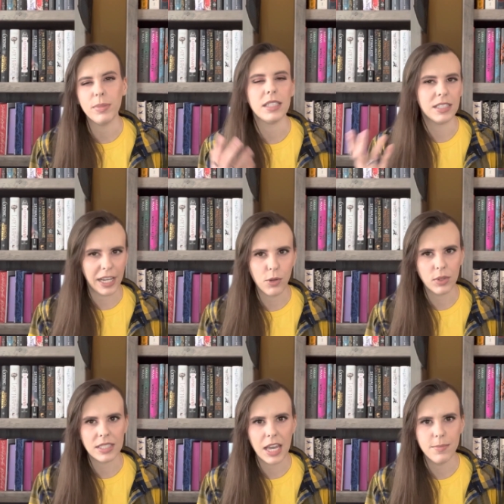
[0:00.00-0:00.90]
but the second
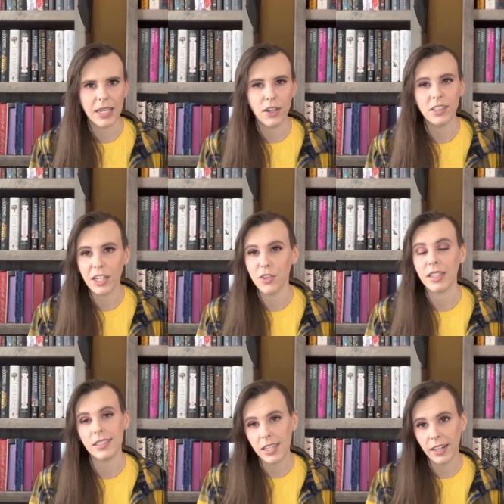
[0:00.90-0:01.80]
one's coming out later
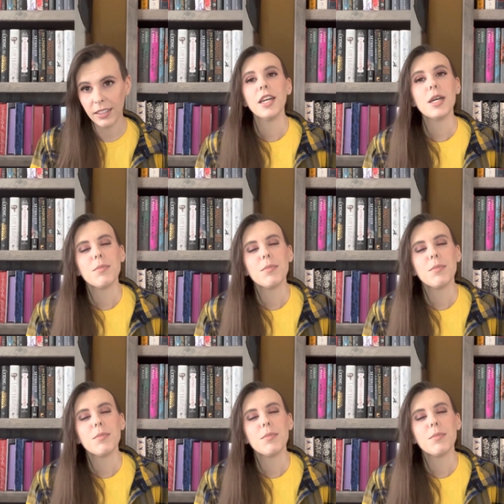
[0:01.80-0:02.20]
this year.